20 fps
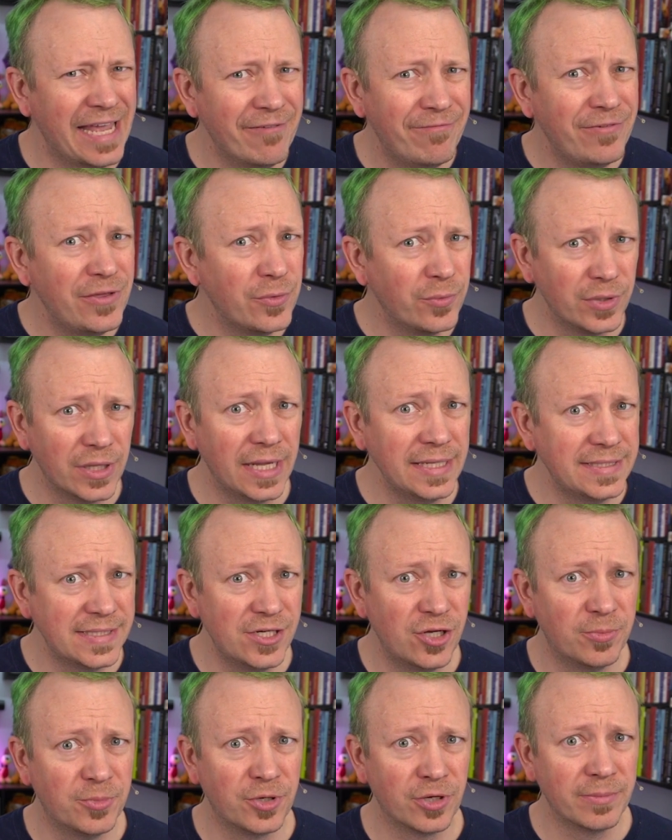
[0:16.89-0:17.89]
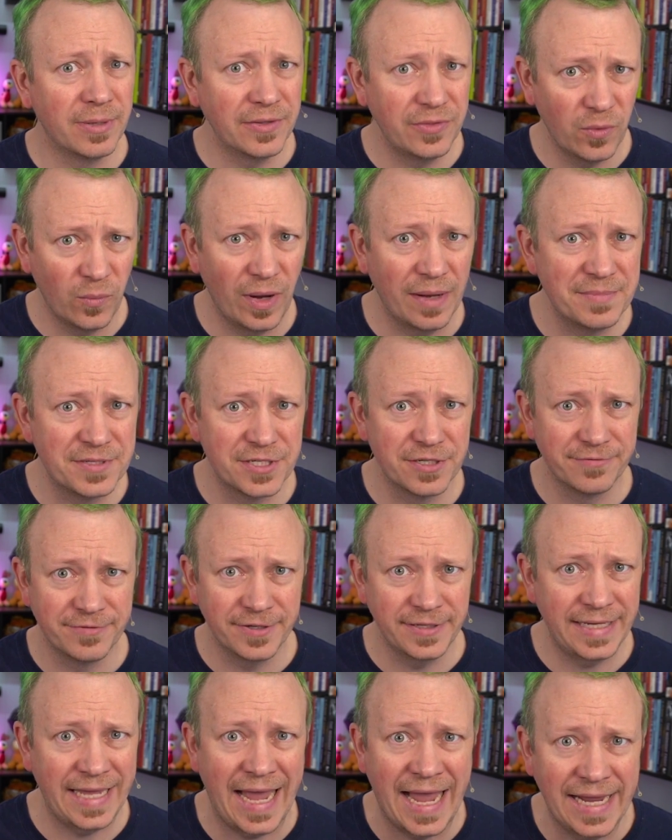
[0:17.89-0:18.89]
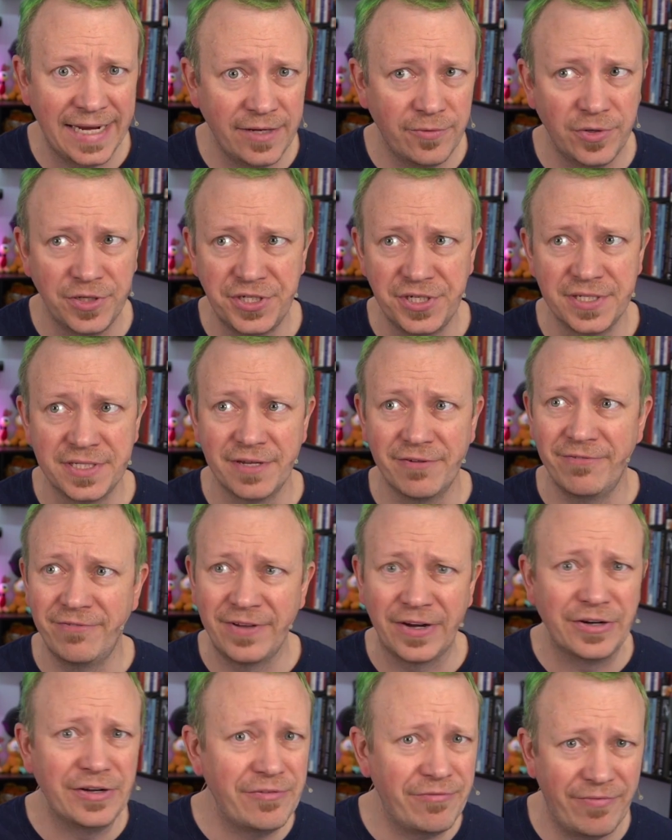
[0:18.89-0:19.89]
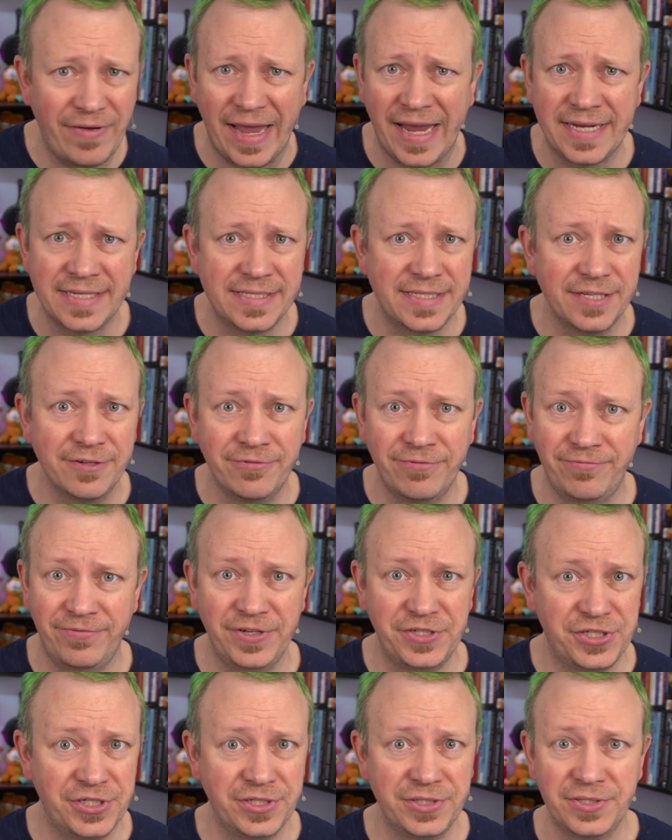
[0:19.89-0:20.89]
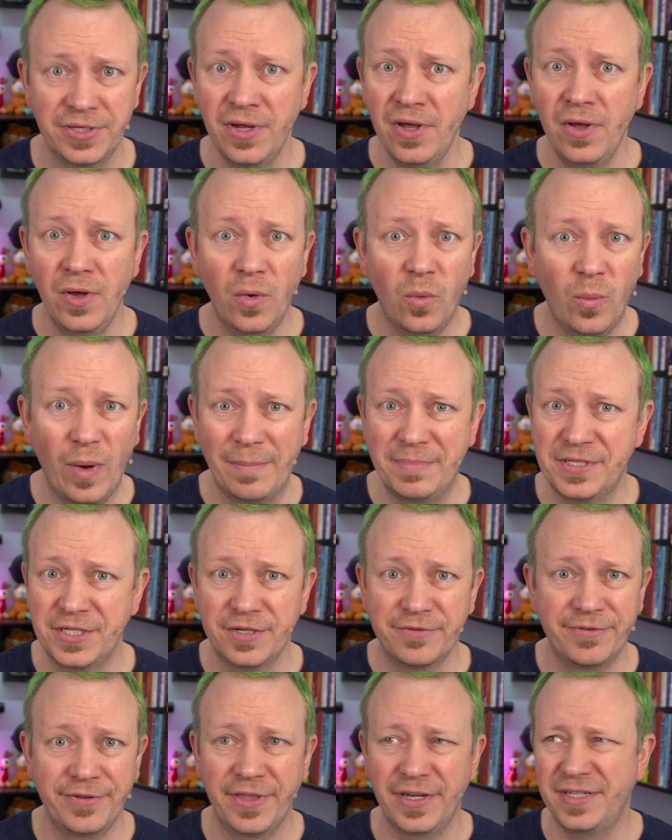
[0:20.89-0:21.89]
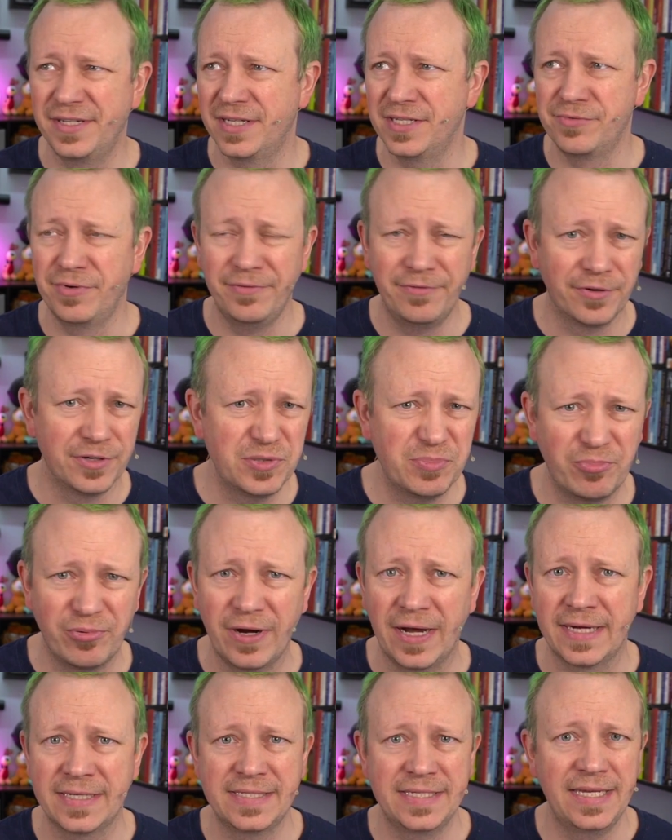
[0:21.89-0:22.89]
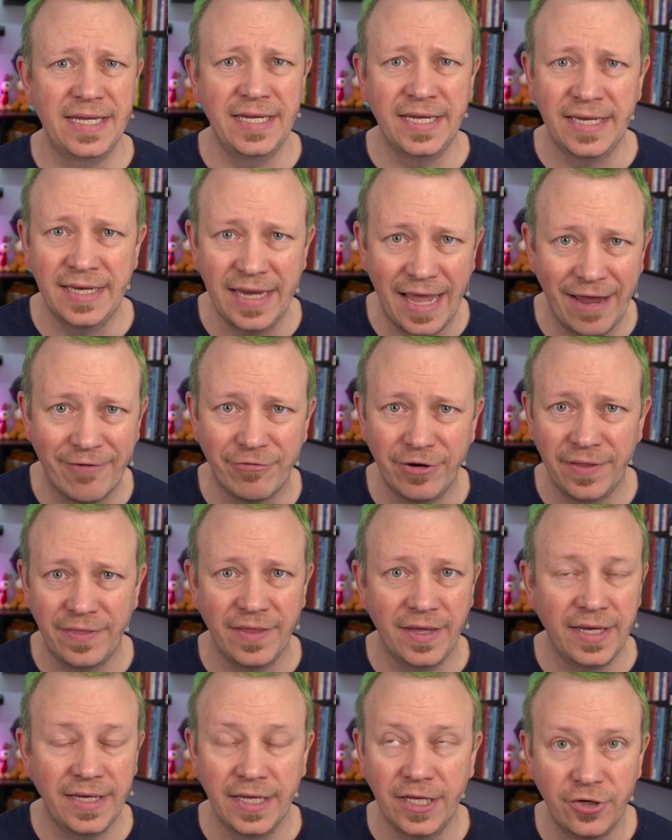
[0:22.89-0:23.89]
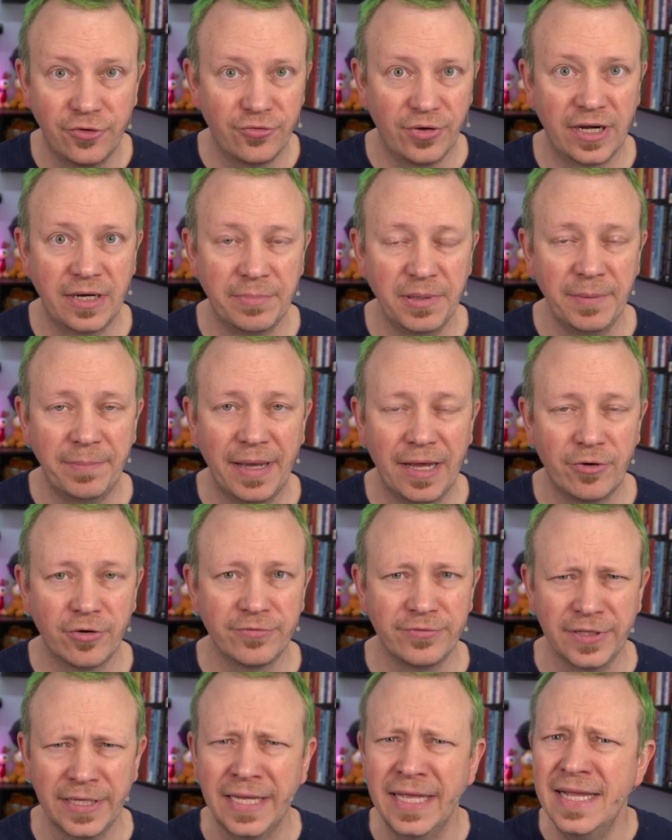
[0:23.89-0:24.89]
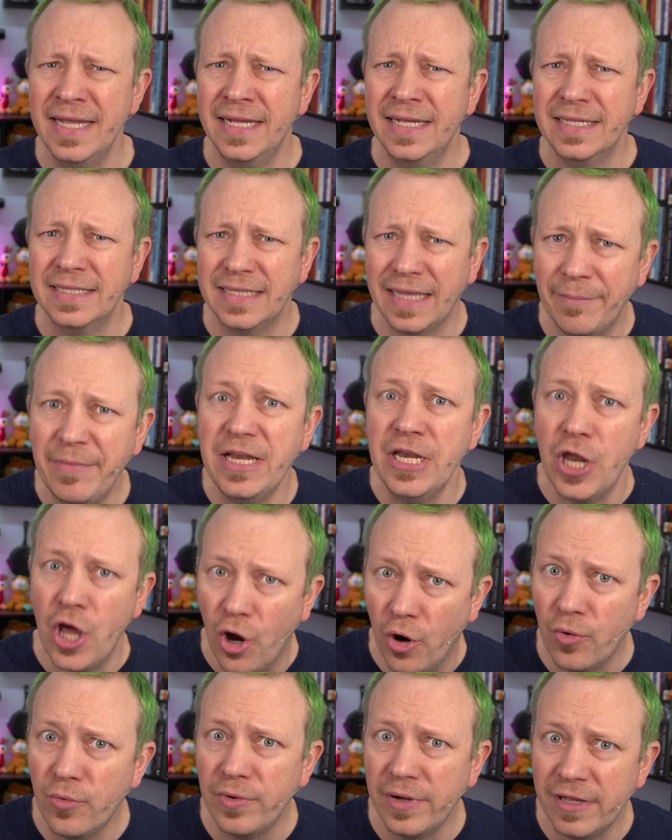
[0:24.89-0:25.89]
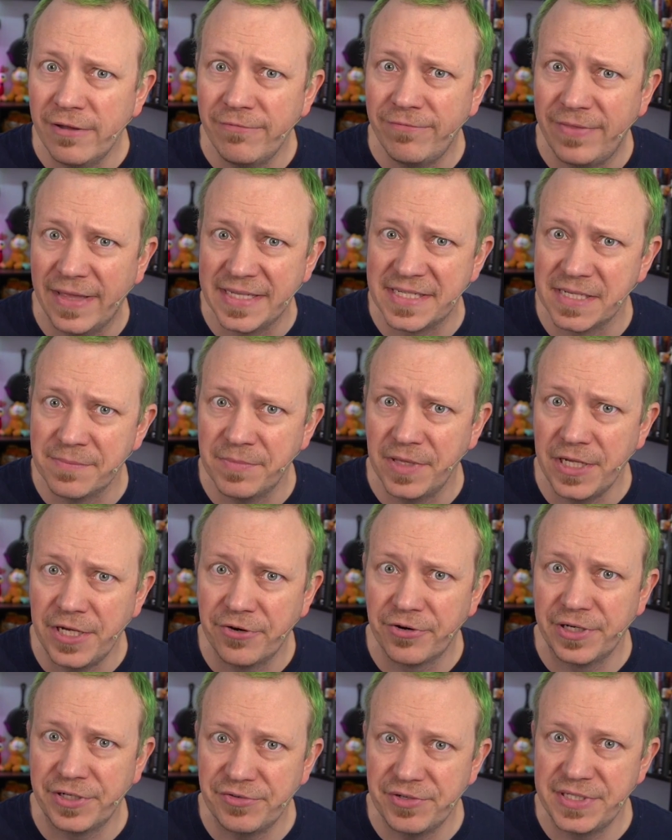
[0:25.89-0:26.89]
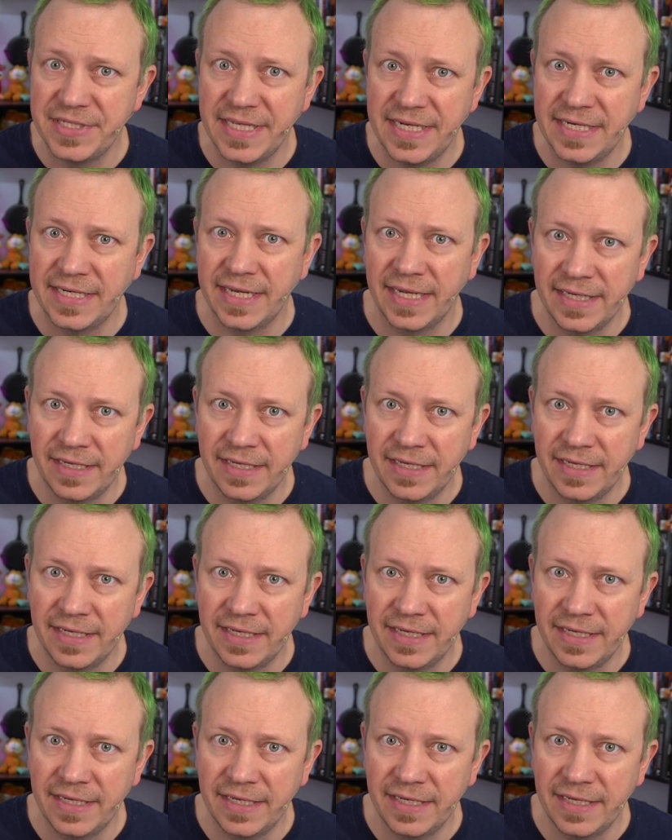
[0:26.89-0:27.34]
If you would like to know more about the web server Caddy, which is a very fast, efficient web server that does reverse proxying and everything incredibly powerfully, let me know if that's something you're interested in.